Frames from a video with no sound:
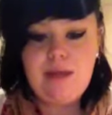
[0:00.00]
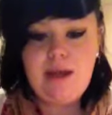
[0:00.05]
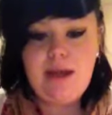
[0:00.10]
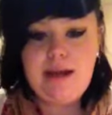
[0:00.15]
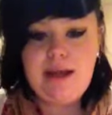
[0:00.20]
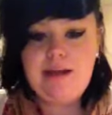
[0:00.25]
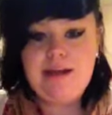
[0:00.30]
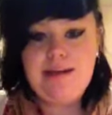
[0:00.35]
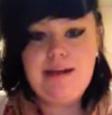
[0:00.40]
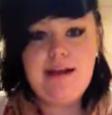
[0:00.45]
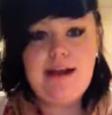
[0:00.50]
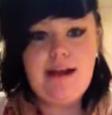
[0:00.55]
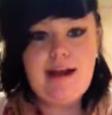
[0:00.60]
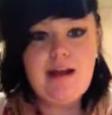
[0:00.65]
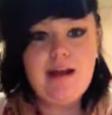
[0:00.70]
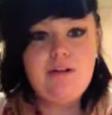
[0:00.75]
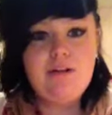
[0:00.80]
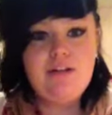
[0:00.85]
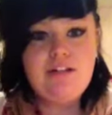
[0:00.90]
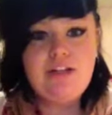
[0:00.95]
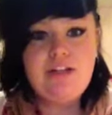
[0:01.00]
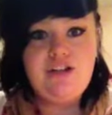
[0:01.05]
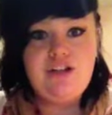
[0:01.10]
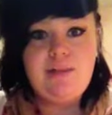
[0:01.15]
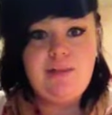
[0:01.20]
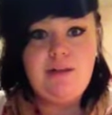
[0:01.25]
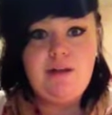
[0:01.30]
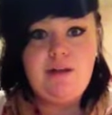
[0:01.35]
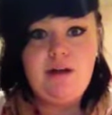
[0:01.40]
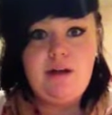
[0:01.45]
And I go to the
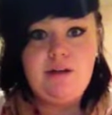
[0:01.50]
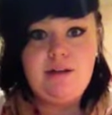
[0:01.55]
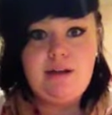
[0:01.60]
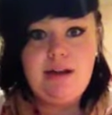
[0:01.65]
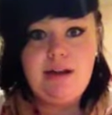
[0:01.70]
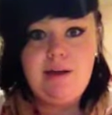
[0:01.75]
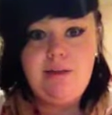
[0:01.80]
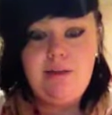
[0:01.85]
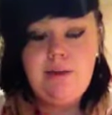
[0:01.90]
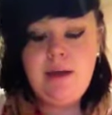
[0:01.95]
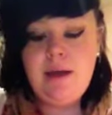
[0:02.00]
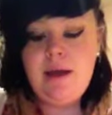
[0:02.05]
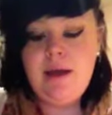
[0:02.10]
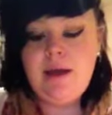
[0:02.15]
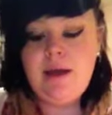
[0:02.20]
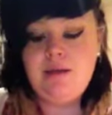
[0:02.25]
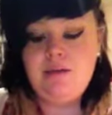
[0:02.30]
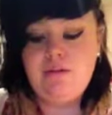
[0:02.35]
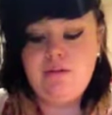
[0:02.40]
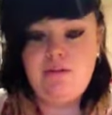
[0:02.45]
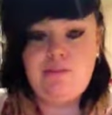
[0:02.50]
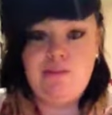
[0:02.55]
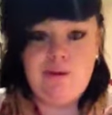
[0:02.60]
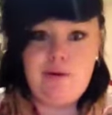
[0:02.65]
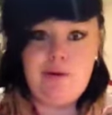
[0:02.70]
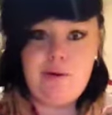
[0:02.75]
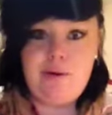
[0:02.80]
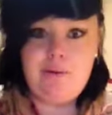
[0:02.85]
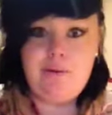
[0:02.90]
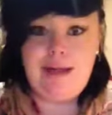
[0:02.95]
gym a lot now, don't know if you
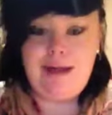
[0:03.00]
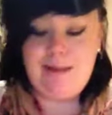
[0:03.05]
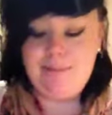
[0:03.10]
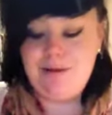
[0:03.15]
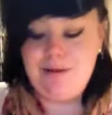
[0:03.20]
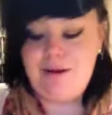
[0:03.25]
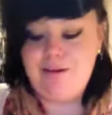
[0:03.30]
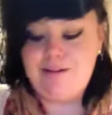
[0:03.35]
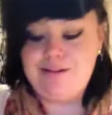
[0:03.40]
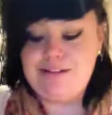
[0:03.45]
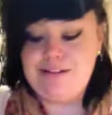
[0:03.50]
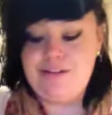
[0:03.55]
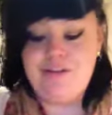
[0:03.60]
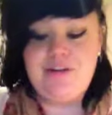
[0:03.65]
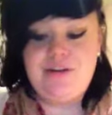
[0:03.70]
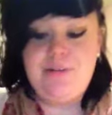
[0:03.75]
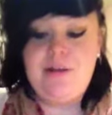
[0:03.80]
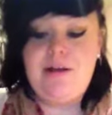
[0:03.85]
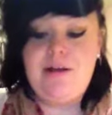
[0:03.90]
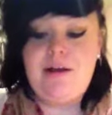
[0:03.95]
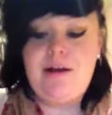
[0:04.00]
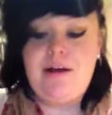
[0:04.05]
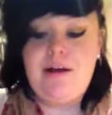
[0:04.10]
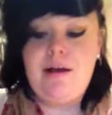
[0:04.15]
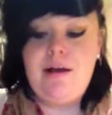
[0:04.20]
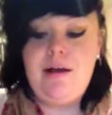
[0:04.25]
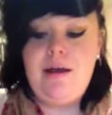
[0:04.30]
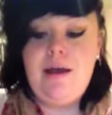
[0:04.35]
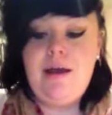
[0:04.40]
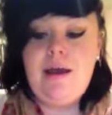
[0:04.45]
know that, but I go to the gym a lot.
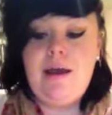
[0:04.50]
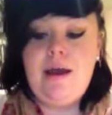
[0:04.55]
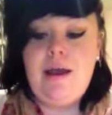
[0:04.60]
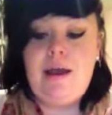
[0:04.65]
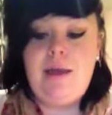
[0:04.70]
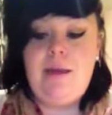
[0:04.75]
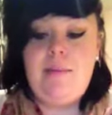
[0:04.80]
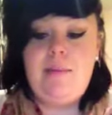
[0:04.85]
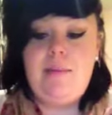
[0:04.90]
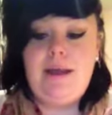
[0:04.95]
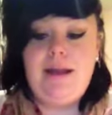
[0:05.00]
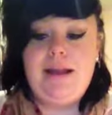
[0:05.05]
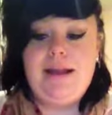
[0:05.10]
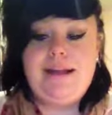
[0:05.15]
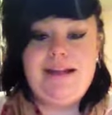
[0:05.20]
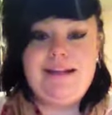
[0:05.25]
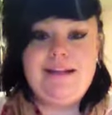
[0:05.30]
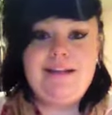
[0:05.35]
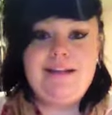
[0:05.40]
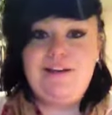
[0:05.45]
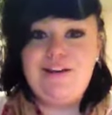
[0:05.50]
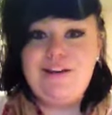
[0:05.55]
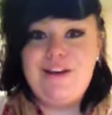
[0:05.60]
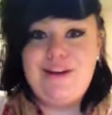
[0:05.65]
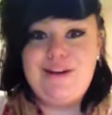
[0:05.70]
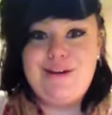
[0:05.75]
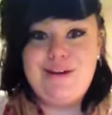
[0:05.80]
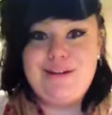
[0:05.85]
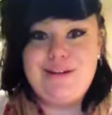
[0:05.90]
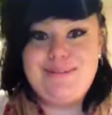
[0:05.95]
And I needed a
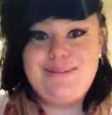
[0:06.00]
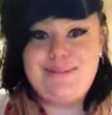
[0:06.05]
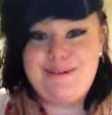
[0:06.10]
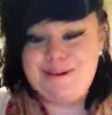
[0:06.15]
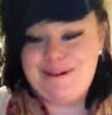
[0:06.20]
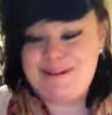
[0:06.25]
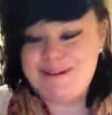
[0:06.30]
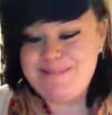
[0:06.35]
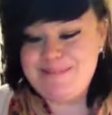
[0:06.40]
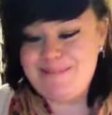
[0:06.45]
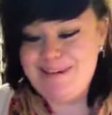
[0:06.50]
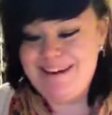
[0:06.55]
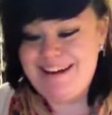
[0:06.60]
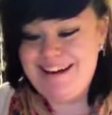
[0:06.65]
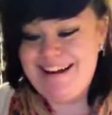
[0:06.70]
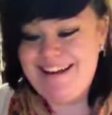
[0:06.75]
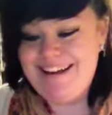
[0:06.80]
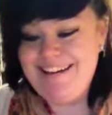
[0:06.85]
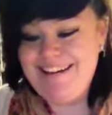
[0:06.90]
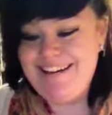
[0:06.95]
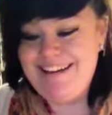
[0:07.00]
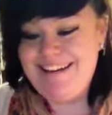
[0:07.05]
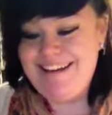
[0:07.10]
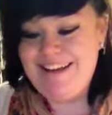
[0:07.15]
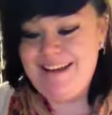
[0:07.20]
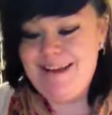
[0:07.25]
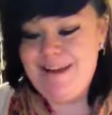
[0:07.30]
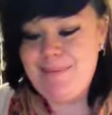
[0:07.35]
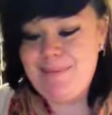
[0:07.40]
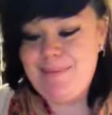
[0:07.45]
new sports bra
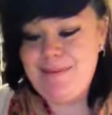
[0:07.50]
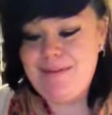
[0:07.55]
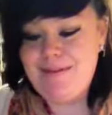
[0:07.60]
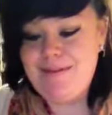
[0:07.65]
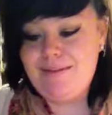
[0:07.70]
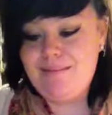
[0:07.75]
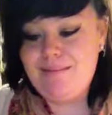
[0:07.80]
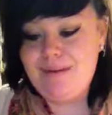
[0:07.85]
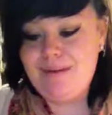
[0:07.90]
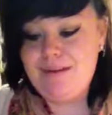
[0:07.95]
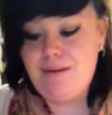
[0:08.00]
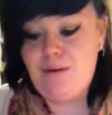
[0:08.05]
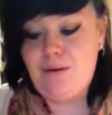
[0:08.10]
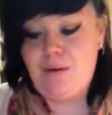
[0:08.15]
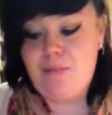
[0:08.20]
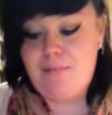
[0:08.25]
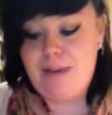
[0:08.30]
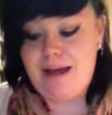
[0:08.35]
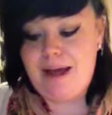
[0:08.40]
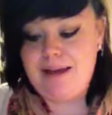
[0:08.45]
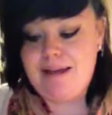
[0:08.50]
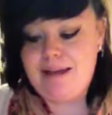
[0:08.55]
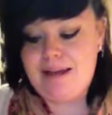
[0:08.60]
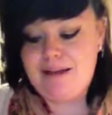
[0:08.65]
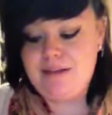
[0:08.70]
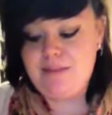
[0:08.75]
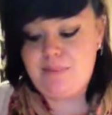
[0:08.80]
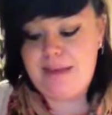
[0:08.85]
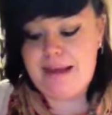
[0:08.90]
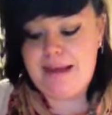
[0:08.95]
because I'm going back
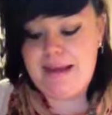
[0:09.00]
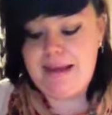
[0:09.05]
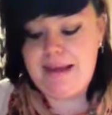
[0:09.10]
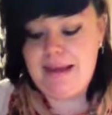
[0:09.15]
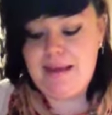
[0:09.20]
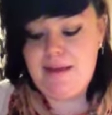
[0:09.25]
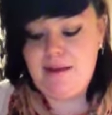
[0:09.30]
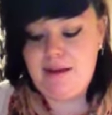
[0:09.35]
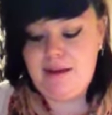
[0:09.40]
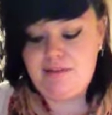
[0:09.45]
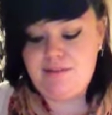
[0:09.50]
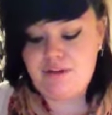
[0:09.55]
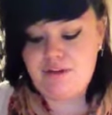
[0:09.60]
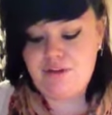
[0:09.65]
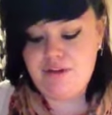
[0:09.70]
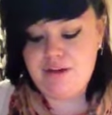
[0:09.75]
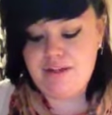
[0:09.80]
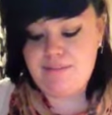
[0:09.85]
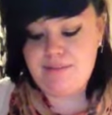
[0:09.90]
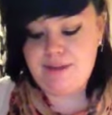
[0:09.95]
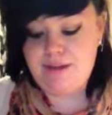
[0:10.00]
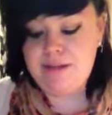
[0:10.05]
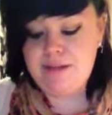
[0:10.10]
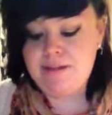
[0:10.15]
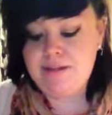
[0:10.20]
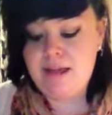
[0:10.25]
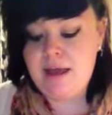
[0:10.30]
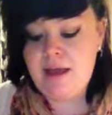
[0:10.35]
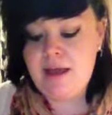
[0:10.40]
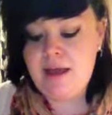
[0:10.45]
next week after
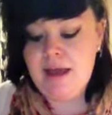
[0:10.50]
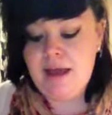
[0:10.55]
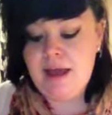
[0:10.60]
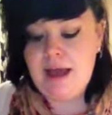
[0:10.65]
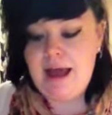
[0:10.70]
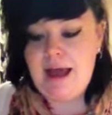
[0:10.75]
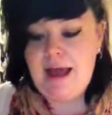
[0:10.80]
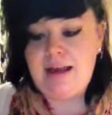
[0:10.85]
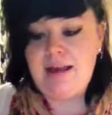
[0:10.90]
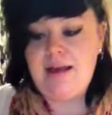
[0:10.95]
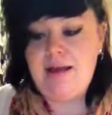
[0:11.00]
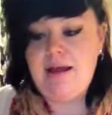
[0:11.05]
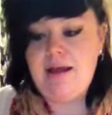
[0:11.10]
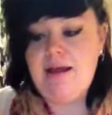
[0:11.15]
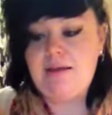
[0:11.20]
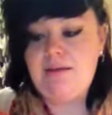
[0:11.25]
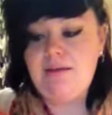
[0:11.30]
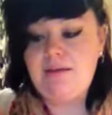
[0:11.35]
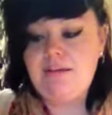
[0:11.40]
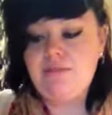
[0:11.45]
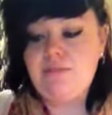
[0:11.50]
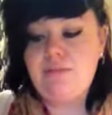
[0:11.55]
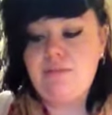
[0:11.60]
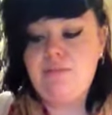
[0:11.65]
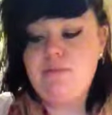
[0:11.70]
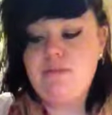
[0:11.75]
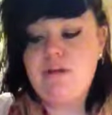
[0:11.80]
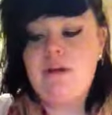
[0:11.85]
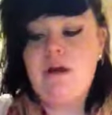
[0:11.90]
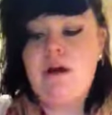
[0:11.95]
Christmas. And this one
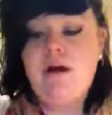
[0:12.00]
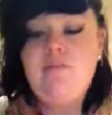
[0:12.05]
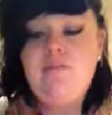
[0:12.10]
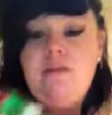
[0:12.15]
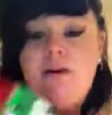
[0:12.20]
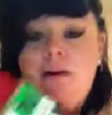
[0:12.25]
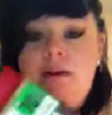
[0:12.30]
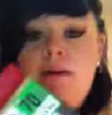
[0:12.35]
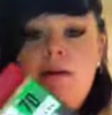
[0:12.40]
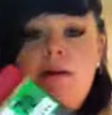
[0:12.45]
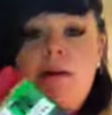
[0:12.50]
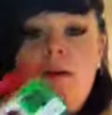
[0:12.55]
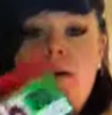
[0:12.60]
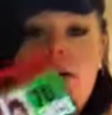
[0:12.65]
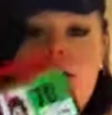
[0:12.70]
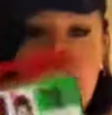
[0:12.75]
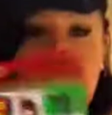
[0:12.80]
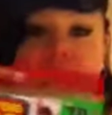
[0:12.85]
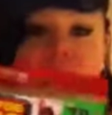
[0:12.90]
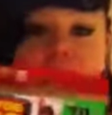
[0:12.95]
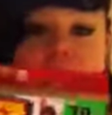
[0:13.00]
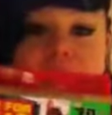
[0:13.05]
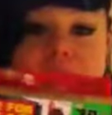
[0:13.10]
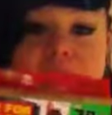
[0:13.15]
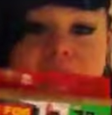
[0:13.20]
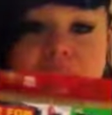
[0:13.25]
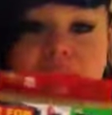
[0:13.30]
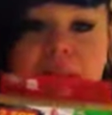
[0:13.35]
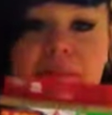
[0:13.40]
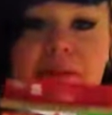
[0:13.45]
was on offer. It's
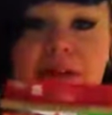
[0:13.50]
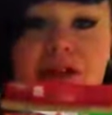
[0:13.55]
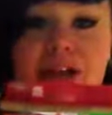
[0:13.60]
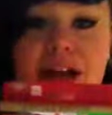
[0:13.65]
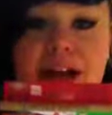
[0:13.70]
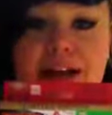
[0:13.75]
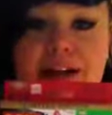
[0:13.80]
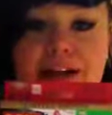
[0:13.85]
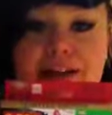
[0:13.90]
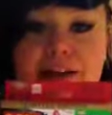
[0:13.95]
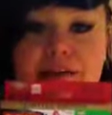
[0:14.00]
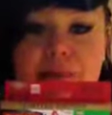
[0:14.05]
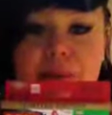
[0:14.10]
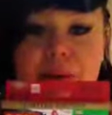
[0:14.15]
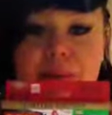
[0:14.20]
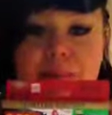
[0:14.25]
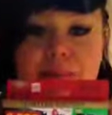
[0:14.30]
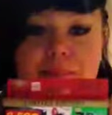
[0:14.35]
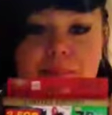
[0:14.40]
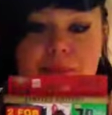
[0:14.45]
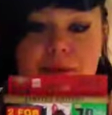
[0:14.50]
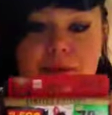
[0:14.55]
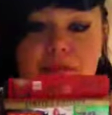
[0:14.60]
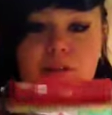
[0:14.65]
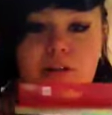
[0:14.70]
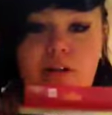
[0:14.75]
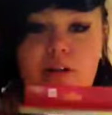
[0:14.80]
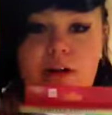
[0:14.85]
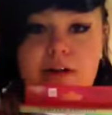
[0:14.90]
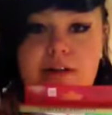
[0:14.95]
the Amy Childs one
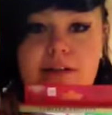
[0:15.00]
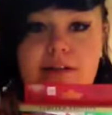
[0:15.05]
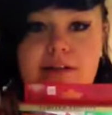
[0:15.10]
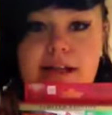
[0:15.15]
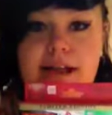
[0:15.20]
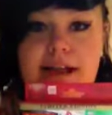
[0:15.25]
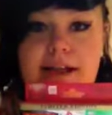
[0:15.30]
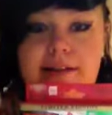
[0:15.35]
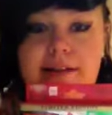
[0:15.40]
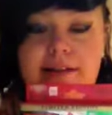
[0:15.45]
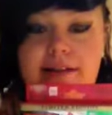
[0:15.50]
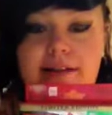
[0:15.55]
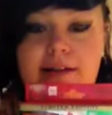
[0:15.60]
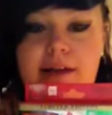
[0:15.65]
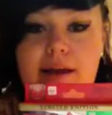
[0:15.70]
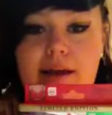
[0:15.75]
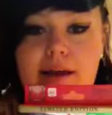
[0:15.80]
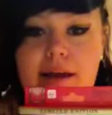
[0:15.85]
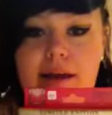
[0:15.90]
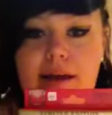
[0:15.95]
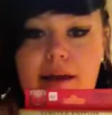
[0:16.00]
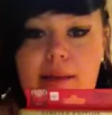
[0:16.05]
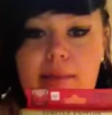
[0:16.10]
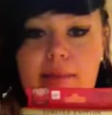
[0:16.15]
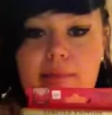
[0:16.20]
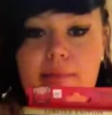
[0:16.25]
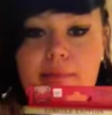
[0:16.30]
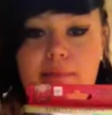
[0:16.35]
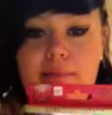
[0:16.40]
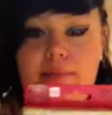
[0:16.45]
for Lonsdale.
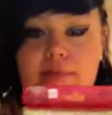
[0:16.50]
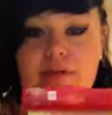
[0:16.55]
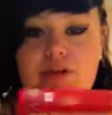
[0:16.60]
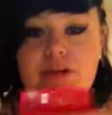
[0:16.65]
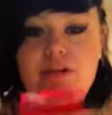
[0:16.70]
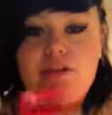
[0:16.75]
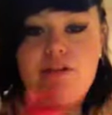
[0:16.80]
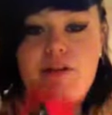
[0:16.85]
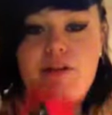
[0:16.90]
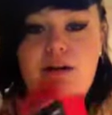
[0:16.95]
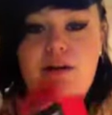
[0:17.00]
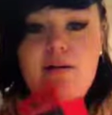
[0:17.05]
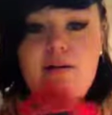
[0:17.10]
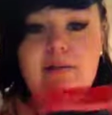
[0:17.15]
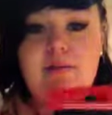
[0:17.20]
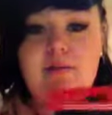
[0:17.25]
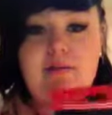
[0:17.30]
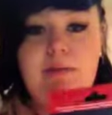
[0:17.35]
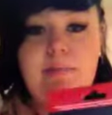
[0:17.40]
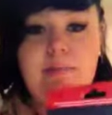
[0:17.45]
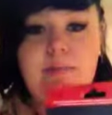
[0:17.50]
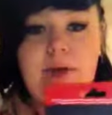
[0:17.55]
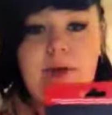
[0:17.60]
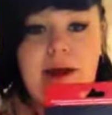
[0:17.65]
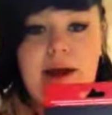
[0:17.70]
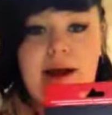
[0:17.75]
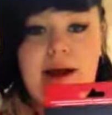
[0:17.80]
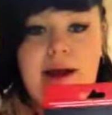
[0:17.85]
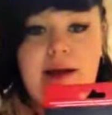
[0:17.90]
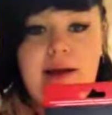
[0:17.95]
She just got the
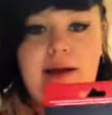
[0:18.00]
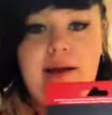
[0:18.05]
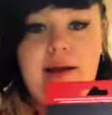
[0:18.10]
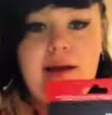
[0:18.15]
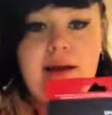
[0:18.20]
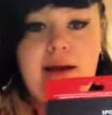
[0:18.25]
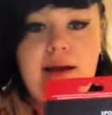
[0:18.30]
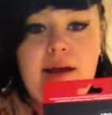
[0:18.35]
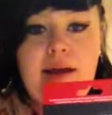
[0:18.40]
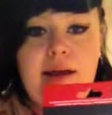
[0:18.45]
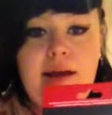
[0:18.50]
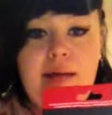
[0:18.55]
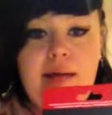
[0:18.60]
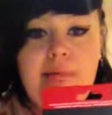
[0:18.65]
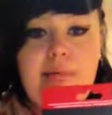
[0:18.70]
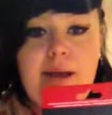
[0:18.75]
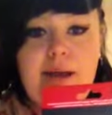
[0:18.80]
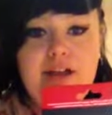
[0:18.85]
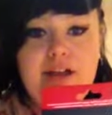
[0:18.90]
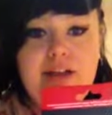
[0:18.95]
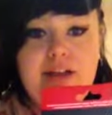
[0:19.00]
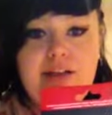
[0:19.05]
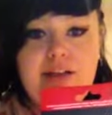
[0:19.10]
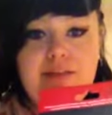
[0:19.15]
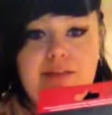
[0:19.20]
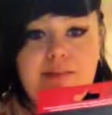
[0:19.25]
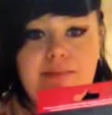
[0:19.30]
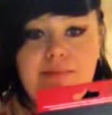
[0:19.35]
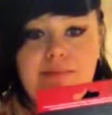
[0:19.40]
bra and matching